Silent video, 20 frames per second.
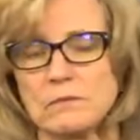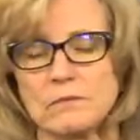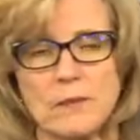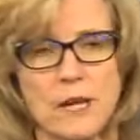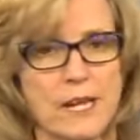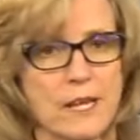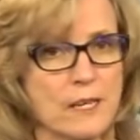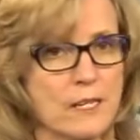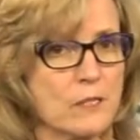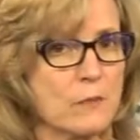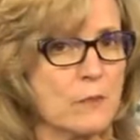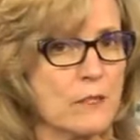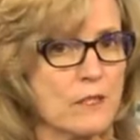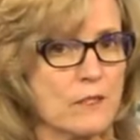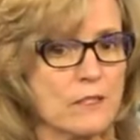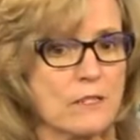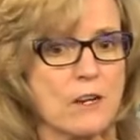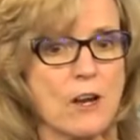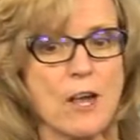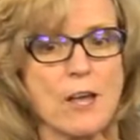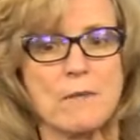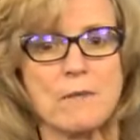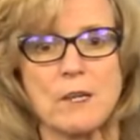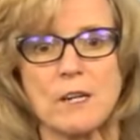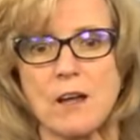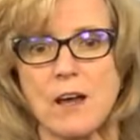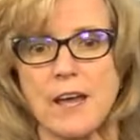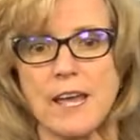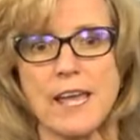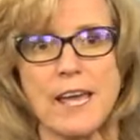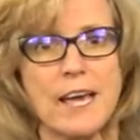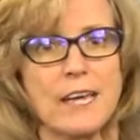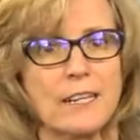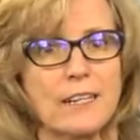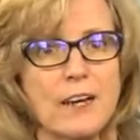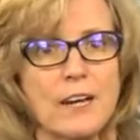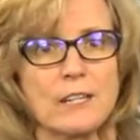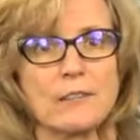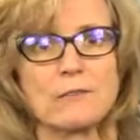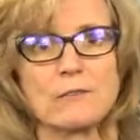my husband at the time and I had
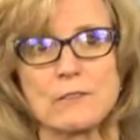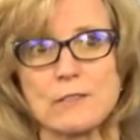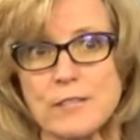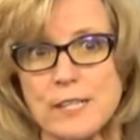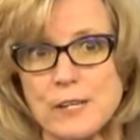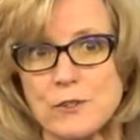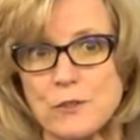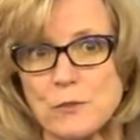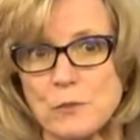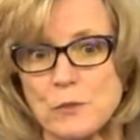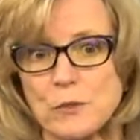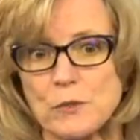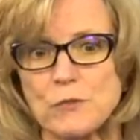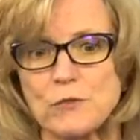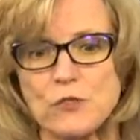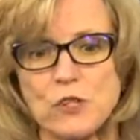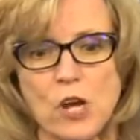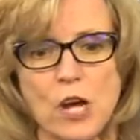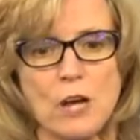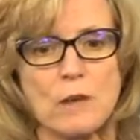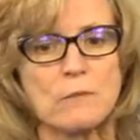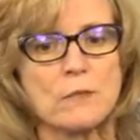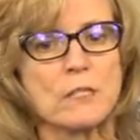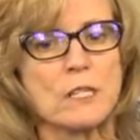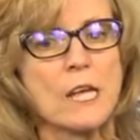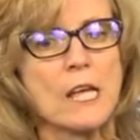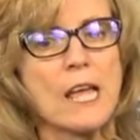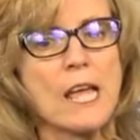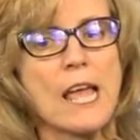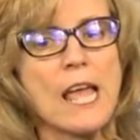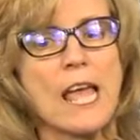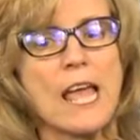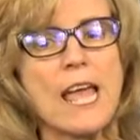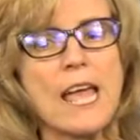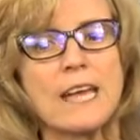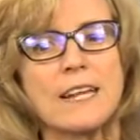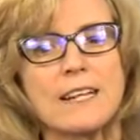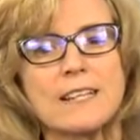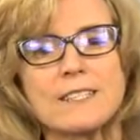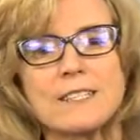kind of recession proof jobs
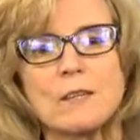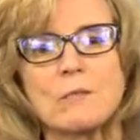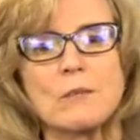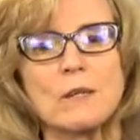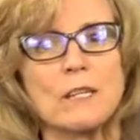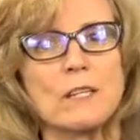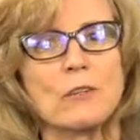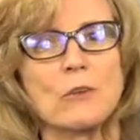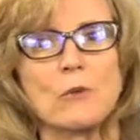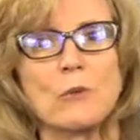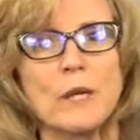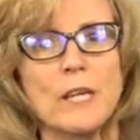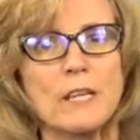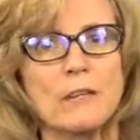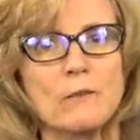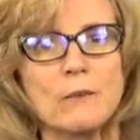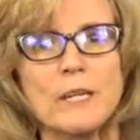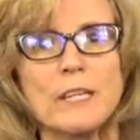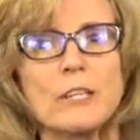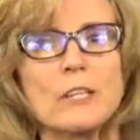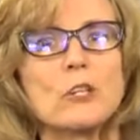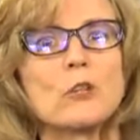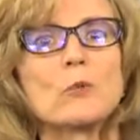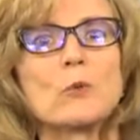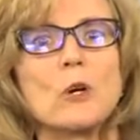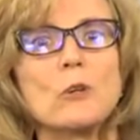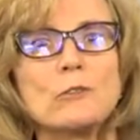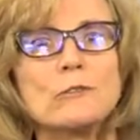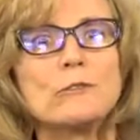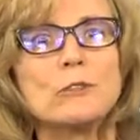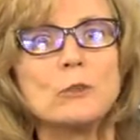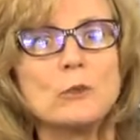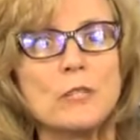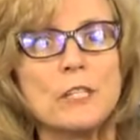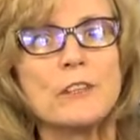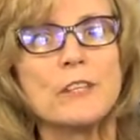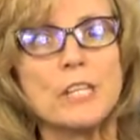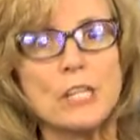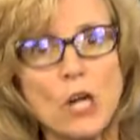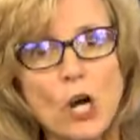and I said, but you know, we, we can grow food
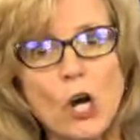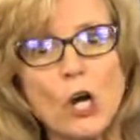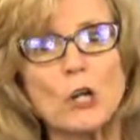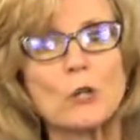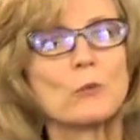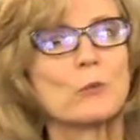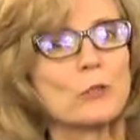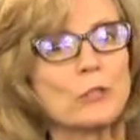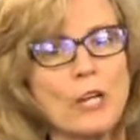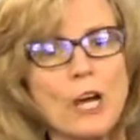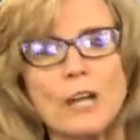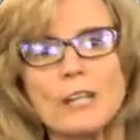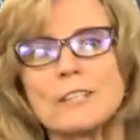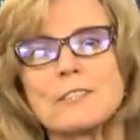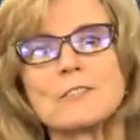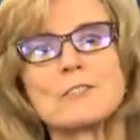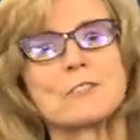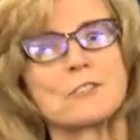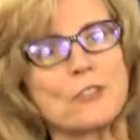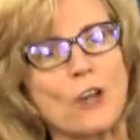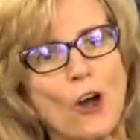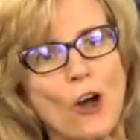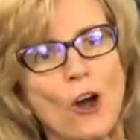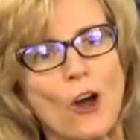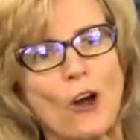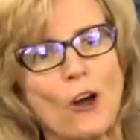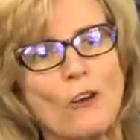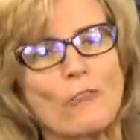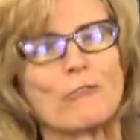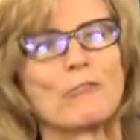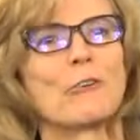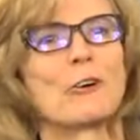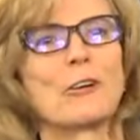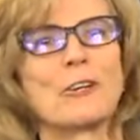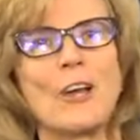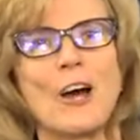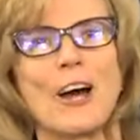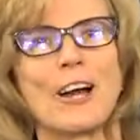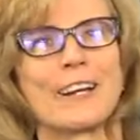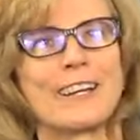in the yard. We're not going to starve. We're
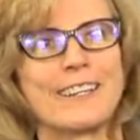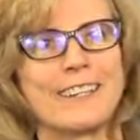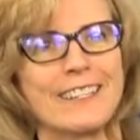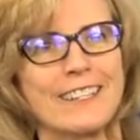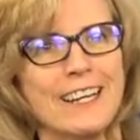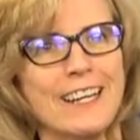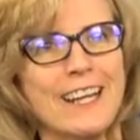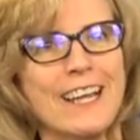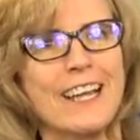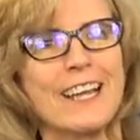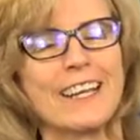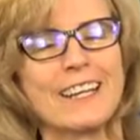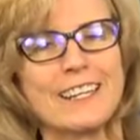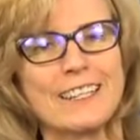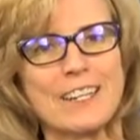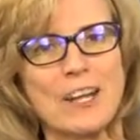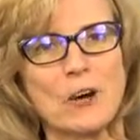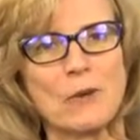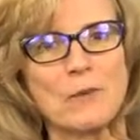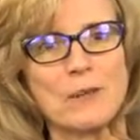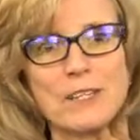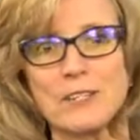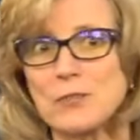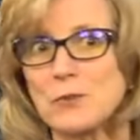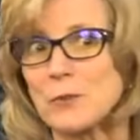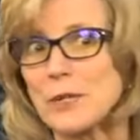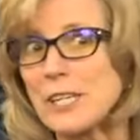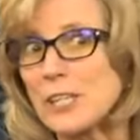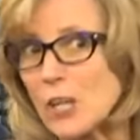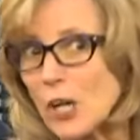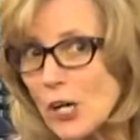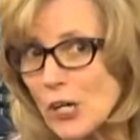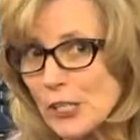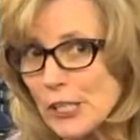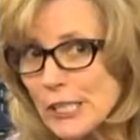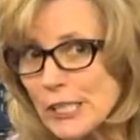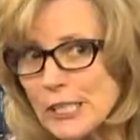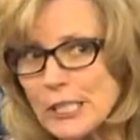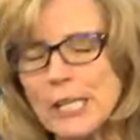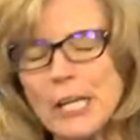not going to, you know, because we
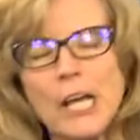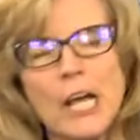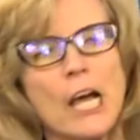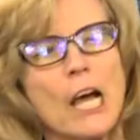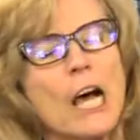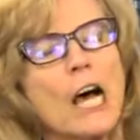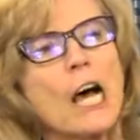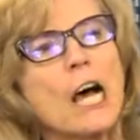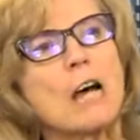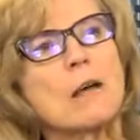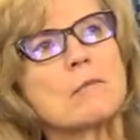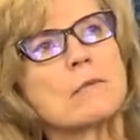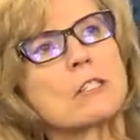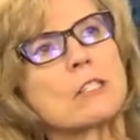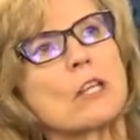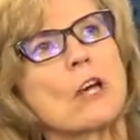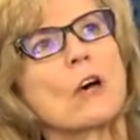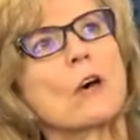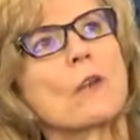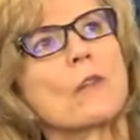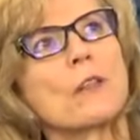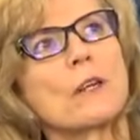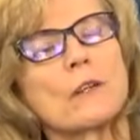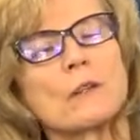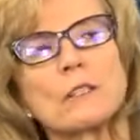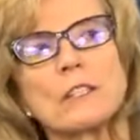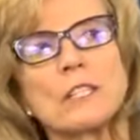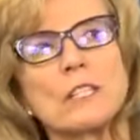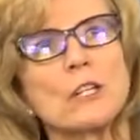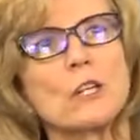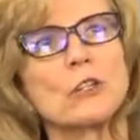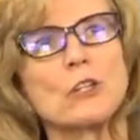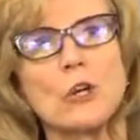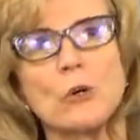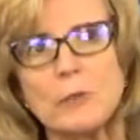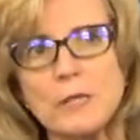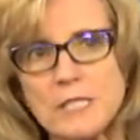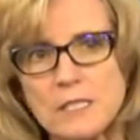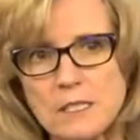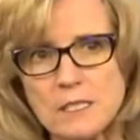garden. Um, so there, you know,
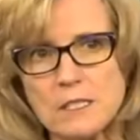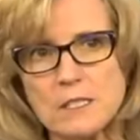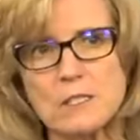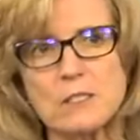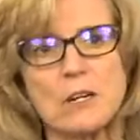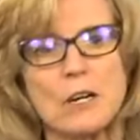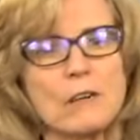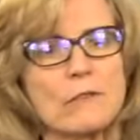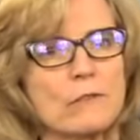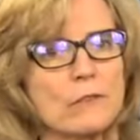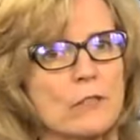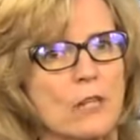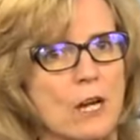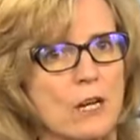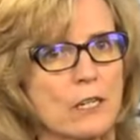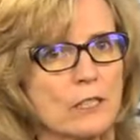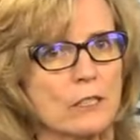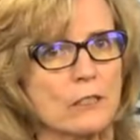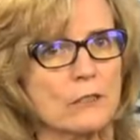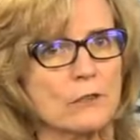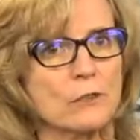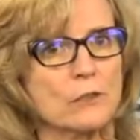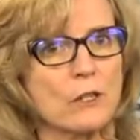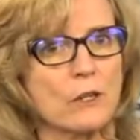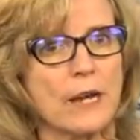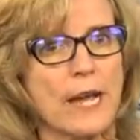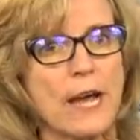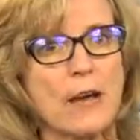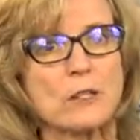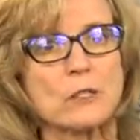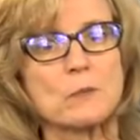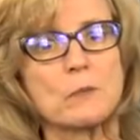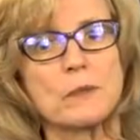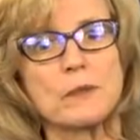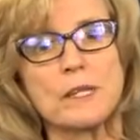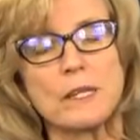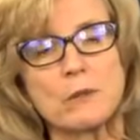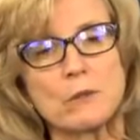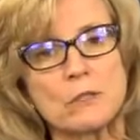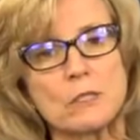nobody's going to starve. We're not going to lose our house.
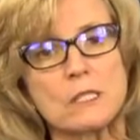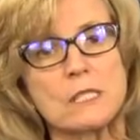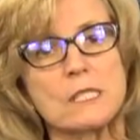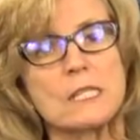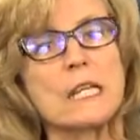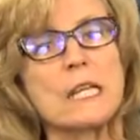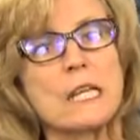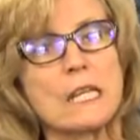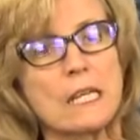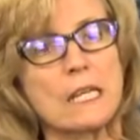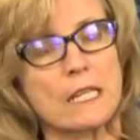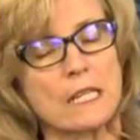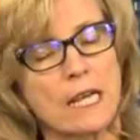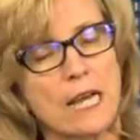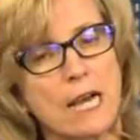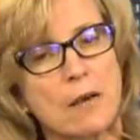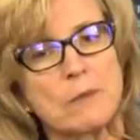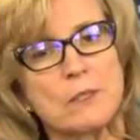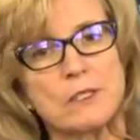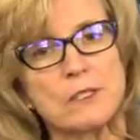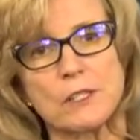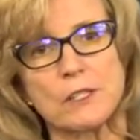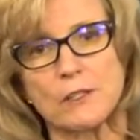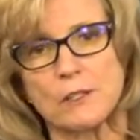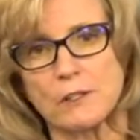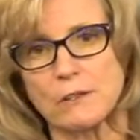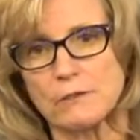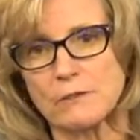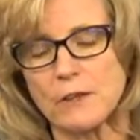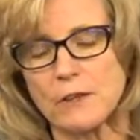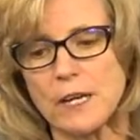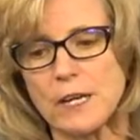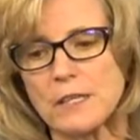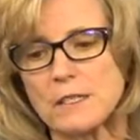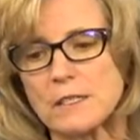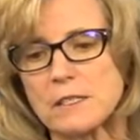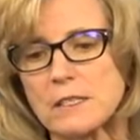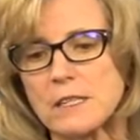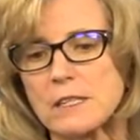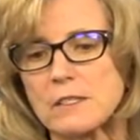But they were seeing it happen to their
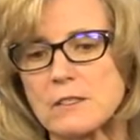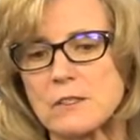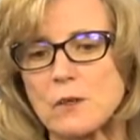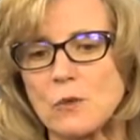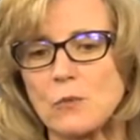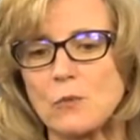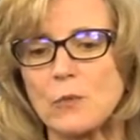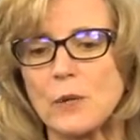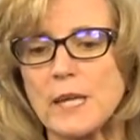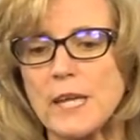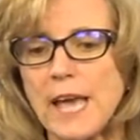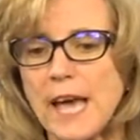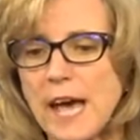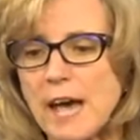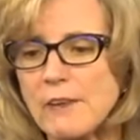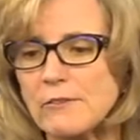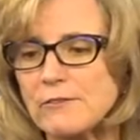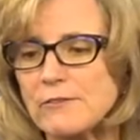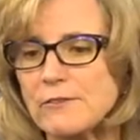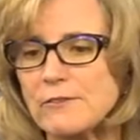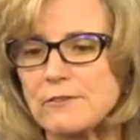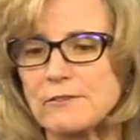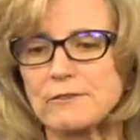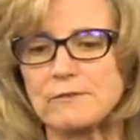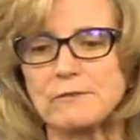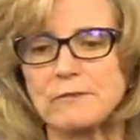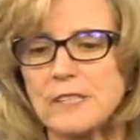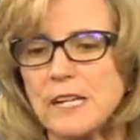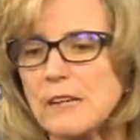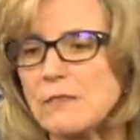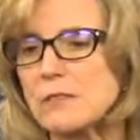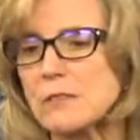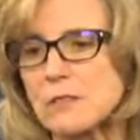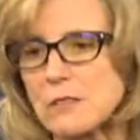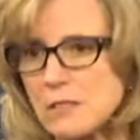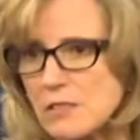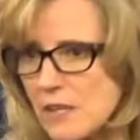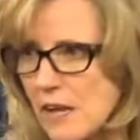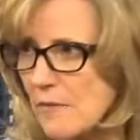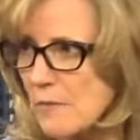friends. Mm-hmm. And so we have, ever
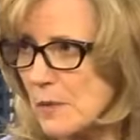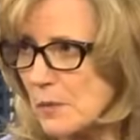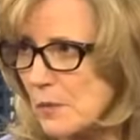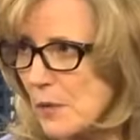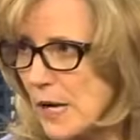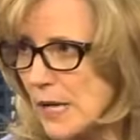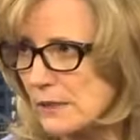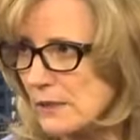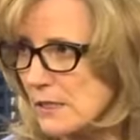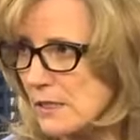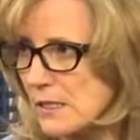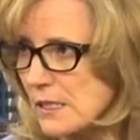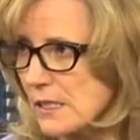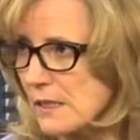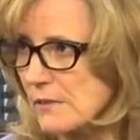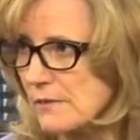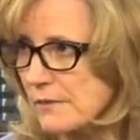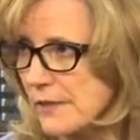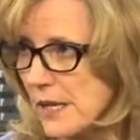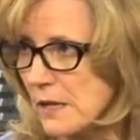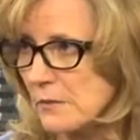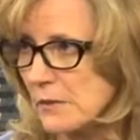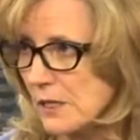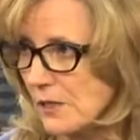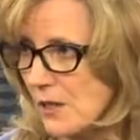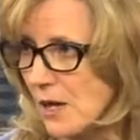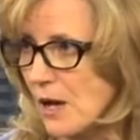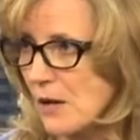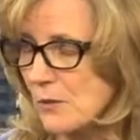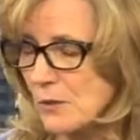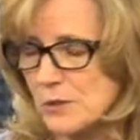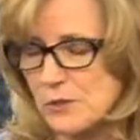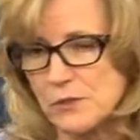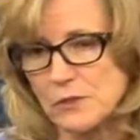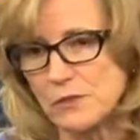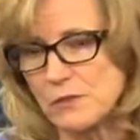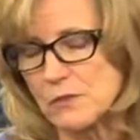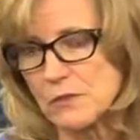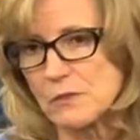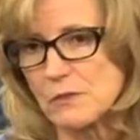since I've been practicing mm-hmm. family law, which
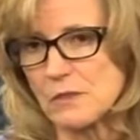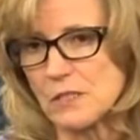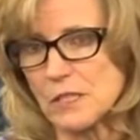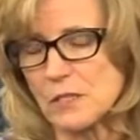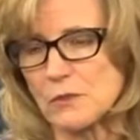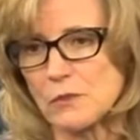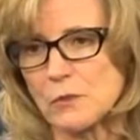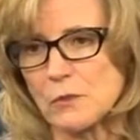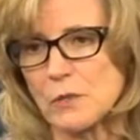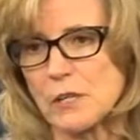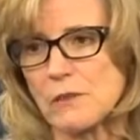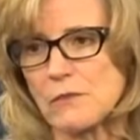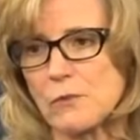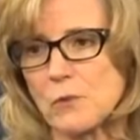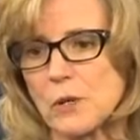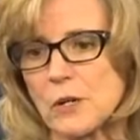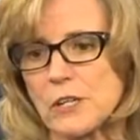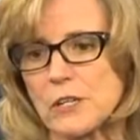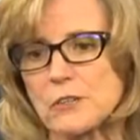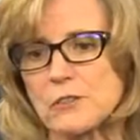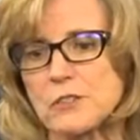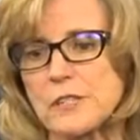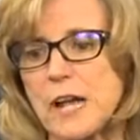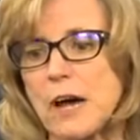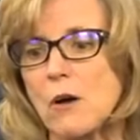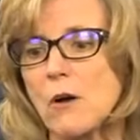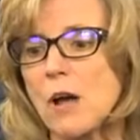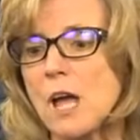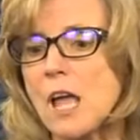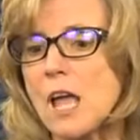is, you know, 24 years now,